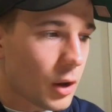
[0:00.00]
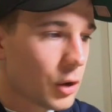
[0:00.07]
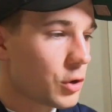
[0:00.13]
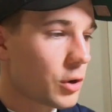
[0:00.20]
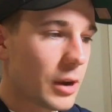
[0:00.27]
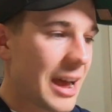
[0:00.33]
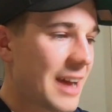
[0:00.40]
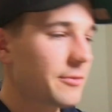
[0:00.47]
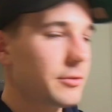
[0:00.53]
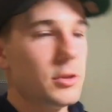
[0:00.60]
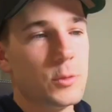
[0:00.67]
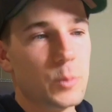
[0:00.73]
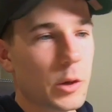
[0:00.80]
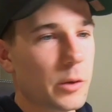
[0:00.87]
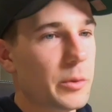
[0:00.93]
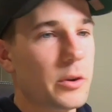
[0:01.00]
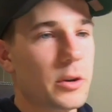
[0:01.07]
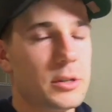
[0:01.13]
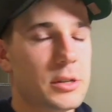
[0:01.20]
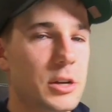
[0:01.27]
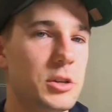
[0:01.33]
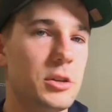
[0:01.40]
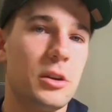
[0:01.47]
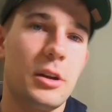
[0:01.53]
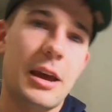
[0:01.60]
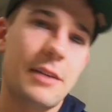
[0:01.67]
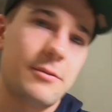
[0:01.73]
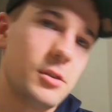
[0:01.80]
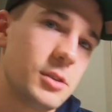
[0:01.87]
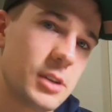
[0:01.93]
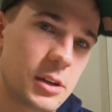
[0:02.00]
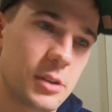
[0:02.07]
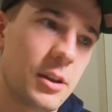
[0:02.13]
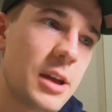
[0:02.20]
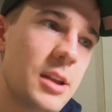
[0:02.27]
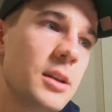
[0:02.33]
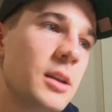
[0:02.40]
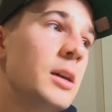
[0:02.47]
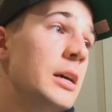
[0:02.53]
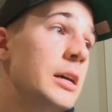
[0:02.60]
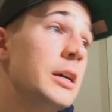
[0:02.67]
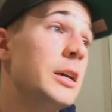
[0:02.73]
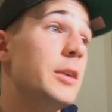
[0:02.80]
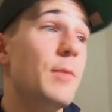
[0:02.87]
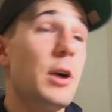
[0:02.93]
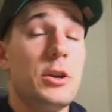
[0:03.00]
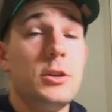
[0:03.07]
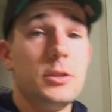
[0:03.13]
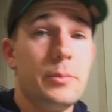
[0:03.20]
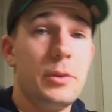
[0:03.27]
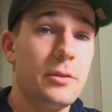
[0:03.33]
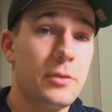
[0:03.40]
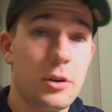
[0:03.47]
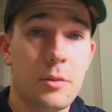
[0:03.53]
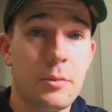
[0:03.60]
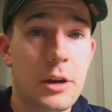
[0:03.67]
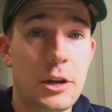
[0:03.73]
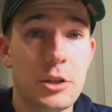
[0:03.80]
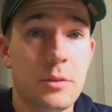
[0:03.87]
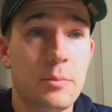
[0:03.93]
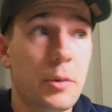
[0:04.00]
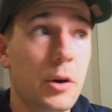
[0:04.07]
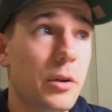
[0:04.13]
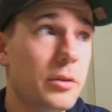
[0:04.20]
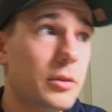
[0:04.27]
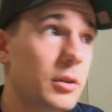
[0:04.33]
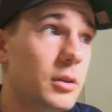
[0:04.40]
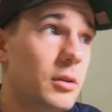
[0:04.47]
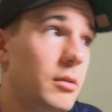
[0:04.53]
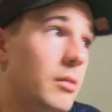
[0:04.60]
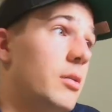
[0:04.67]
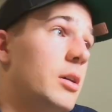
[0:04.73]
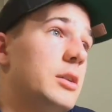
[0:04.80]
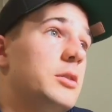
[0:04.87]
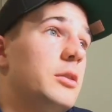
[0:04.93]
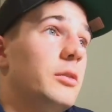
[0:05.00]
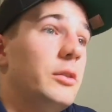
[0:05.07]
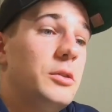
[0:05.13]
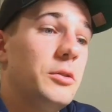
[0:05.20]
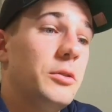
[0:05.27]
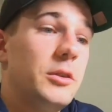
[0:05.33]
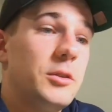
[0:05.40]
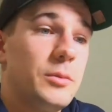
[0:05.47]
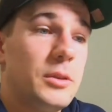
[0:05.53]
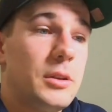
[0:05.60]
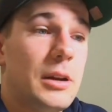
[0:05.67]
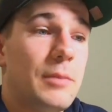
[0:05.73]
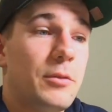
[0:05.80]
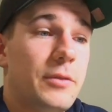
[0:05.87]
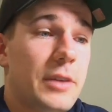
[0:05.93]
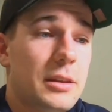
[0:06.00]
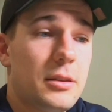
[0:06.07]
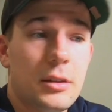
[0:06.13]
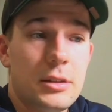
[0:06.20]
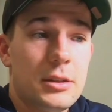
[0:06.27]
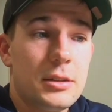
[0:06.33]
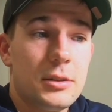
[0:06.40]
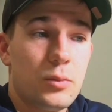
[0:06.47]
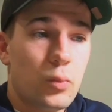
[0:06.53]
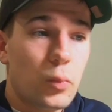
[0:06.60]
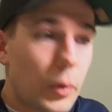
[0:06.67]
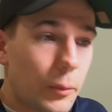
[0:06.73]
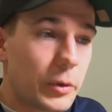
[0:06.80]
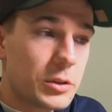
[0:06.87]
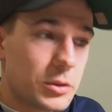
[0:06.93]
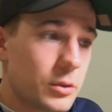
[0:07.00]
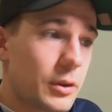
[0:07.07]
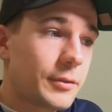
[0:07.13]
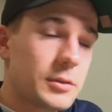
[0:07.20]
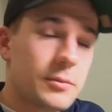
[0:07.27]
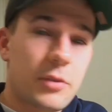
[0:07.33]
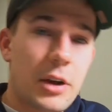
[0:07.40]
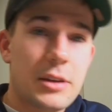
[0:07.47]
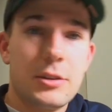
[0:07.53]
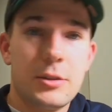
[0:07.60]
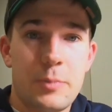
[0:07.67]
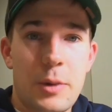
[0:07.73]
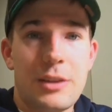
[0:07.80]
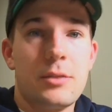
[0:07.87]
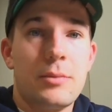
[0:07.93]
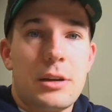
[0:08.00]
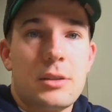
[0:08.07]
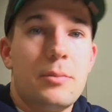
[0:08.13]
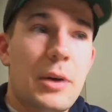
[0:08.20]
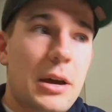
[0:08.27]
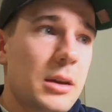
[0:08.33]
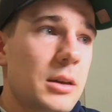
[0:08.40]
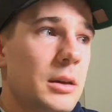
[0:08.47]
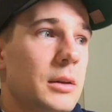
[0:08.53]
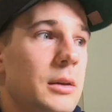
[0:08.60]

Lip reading: You don't have to use block periodization. You don't have to use undulating. You might use a bit of a combination of both. And I certainly do this with a number of athletes, is when we do have some races back to back to back,